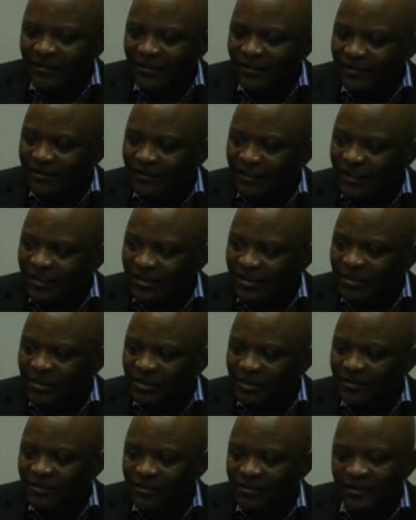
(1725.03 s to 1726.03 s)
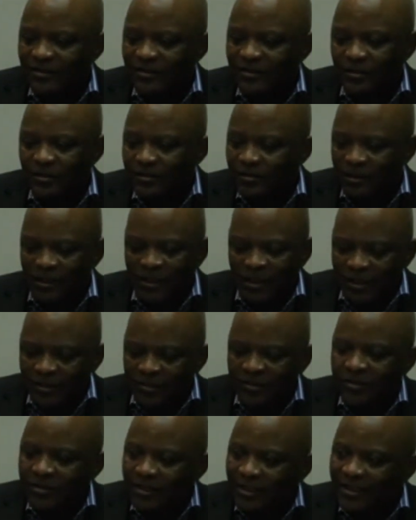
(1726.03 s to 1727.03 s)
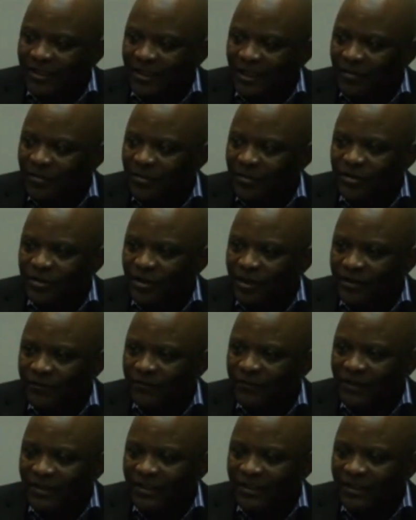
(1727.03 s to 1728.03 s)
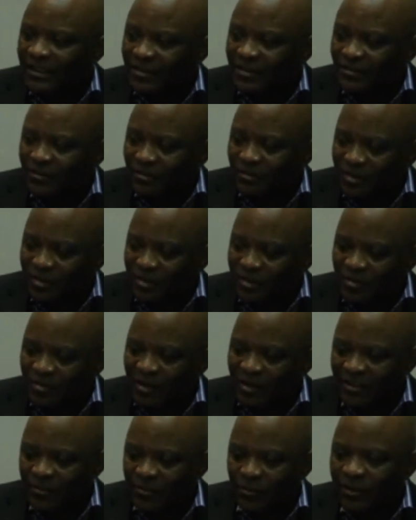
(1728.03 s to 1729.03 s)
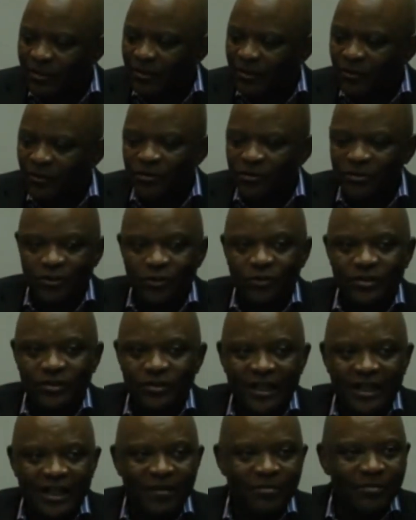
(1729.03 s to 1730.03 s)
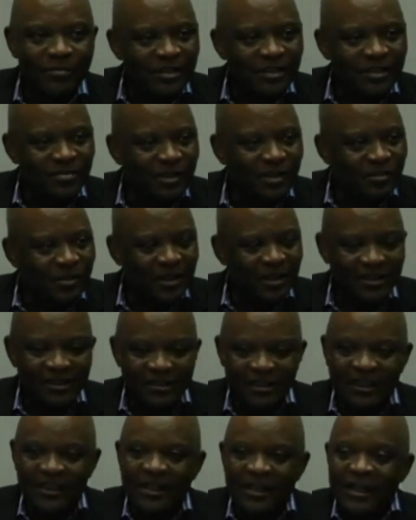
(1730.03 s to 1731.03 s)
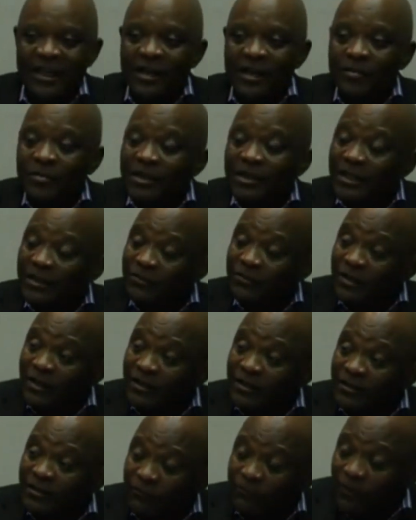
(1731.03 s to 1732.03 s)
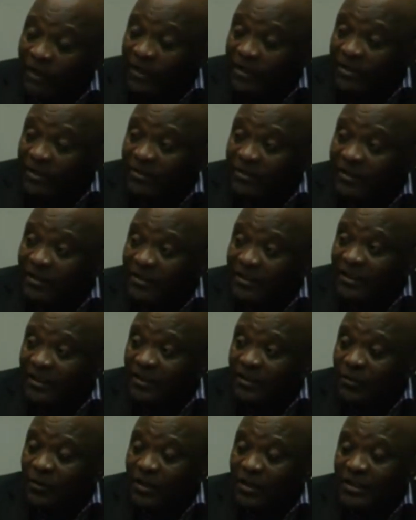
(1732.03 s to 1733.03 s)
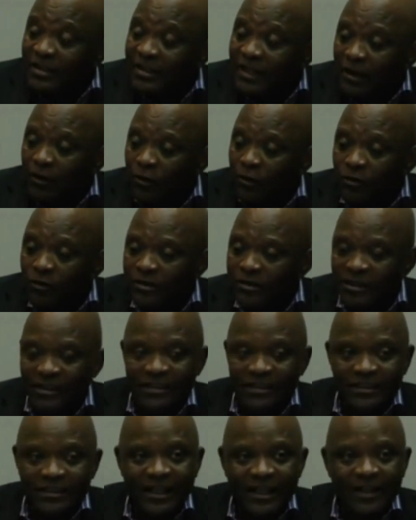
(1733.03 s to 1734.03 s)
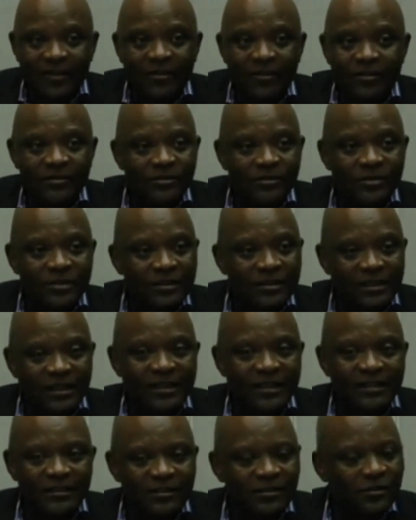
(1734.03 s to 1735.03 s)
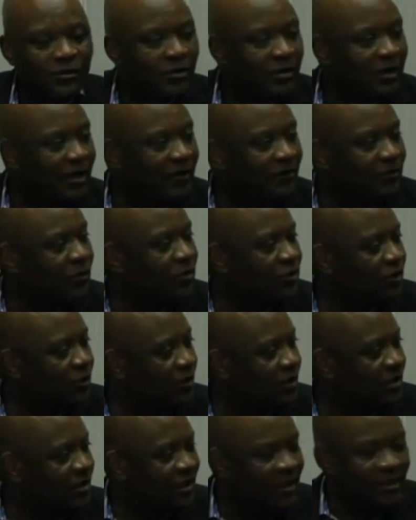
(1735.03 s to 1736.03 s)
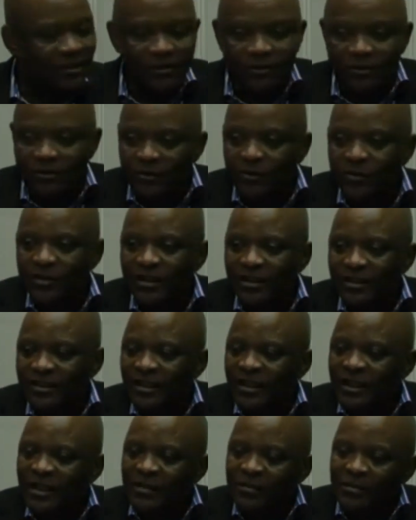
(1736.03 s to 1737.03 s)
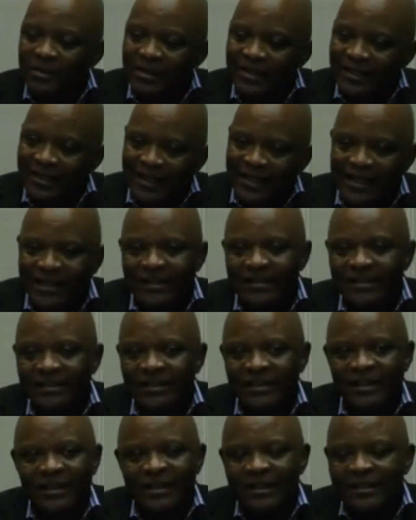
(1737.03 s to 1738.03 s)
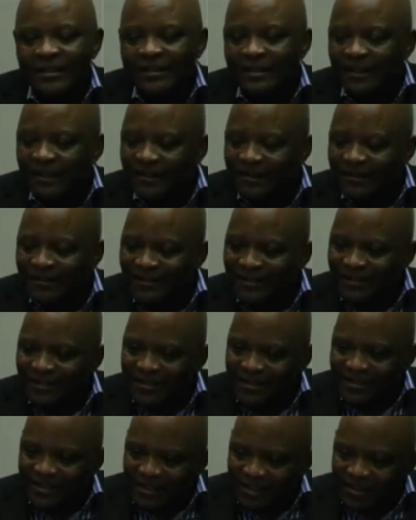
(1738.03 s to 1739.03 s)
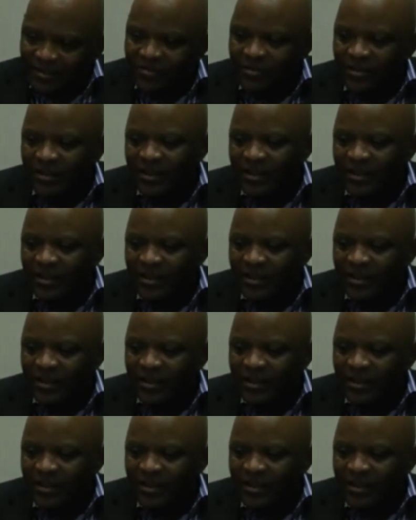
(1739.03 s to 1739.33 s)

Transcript: transmission, so that, the effect is minimized. What I call social harm is minimized. But if the infection is spreading across the entire country, then you have no choice than to do that. But again, the central